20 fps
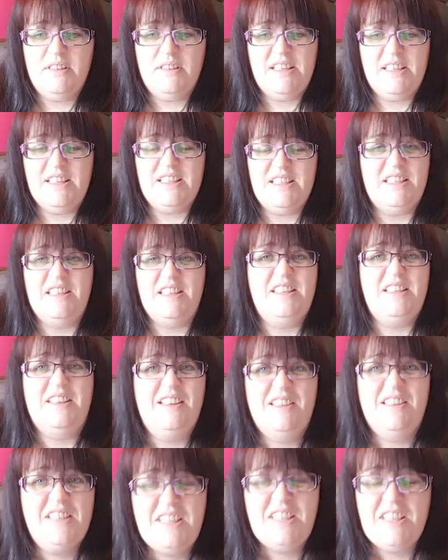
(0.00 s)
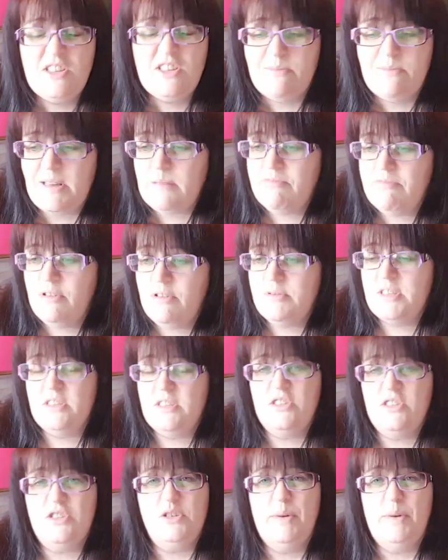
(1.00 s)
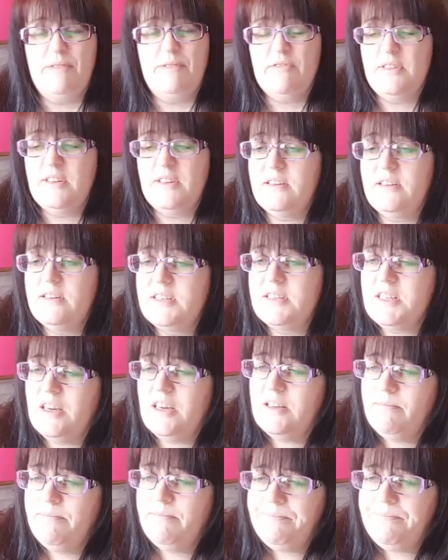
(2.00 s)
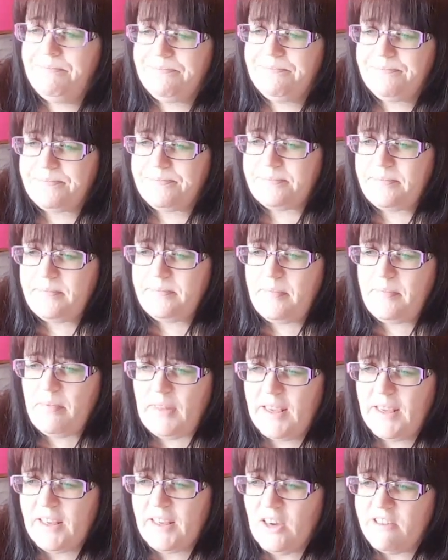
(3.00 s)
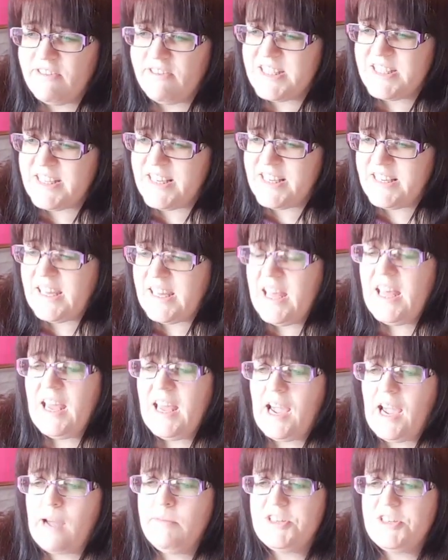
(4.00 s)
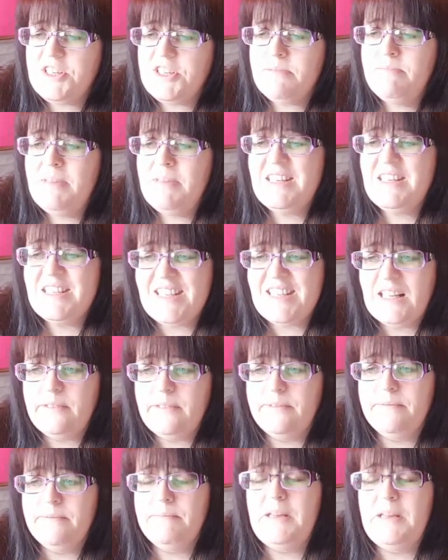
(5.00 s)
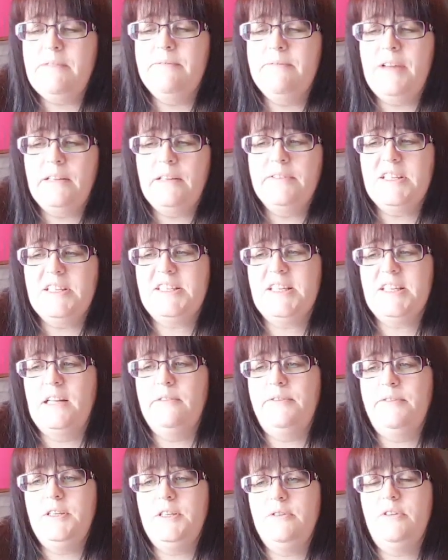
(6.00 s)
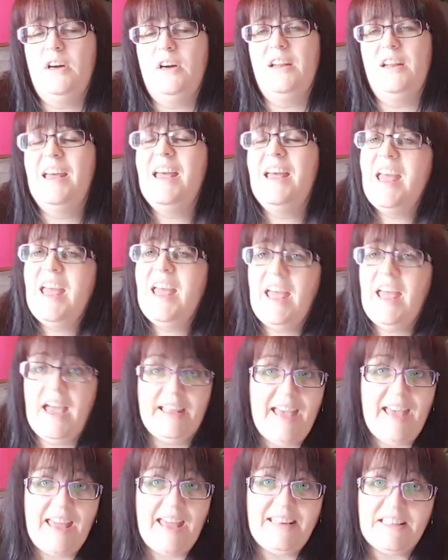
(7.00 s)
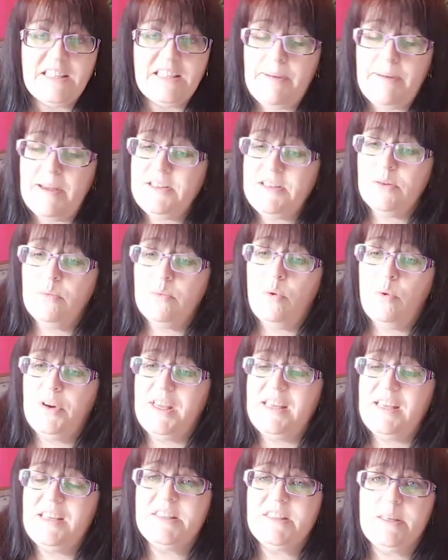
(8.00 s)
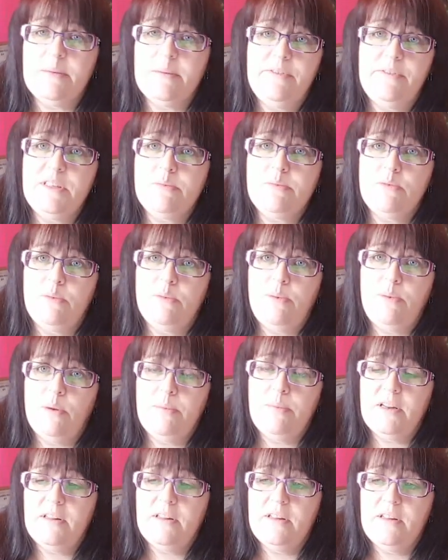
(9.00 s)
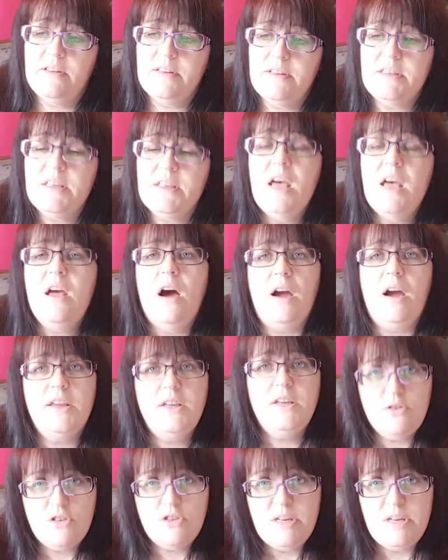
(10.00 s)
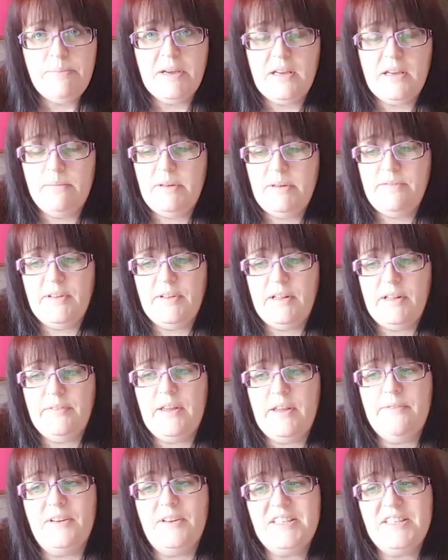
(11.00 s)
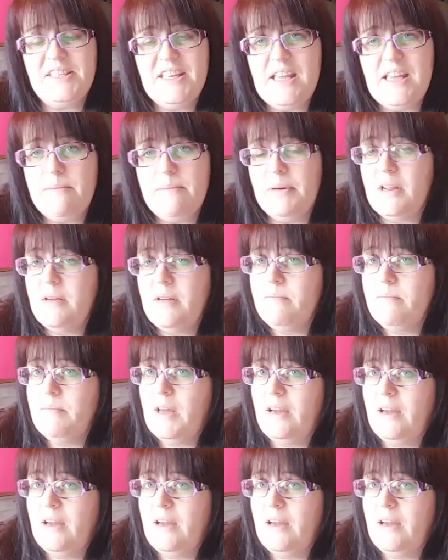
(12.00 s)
decision-making process. I just do whatever I think at the time. And Karin's saying, how much does mint velvet sell for you, Carla? Again, it depends on what it is. Some of it's more popular than others. I usually pick up mint velvet if I see it, but